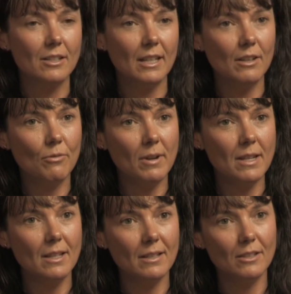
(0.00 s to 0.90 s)

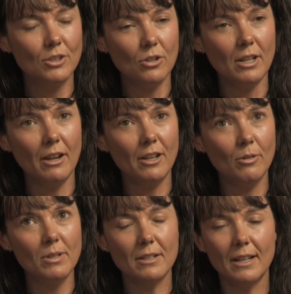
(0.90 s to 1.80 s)
Every journey, I
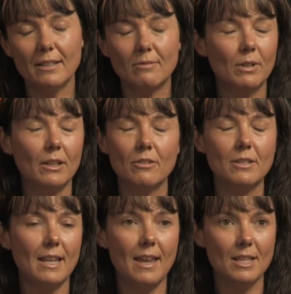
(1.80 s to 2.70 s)
know it's like one of those
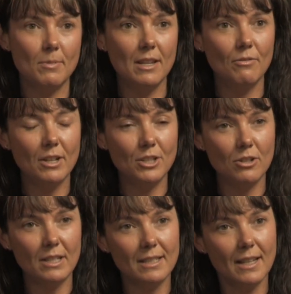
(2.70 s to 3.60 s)
sayings, but every
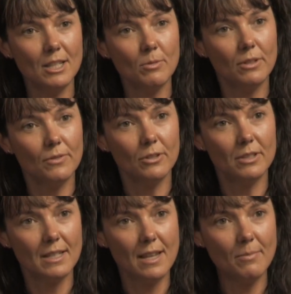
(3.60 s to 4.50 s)
journey starts with the first
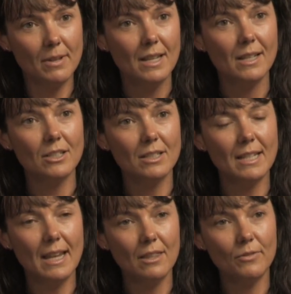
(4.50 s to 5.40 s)
step. Just
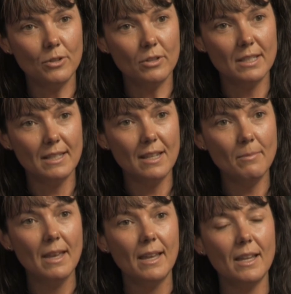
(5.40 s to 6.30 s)
take the first step
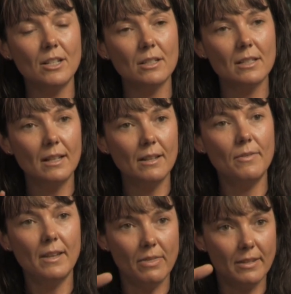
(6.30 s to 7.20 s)
and just
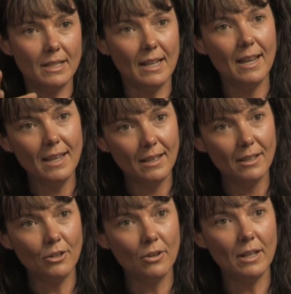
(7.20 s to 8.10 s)
live in today.
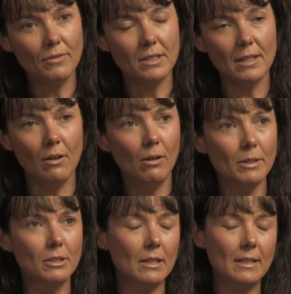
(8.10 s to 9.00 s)
You don't have to say, oh,
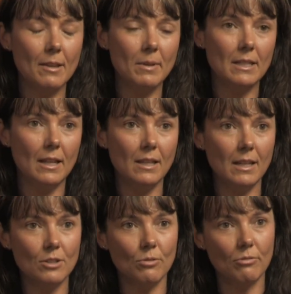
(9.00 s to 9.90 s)
it's going to take me 10
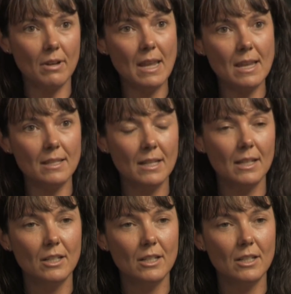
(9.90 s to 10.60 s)
years or 3 years.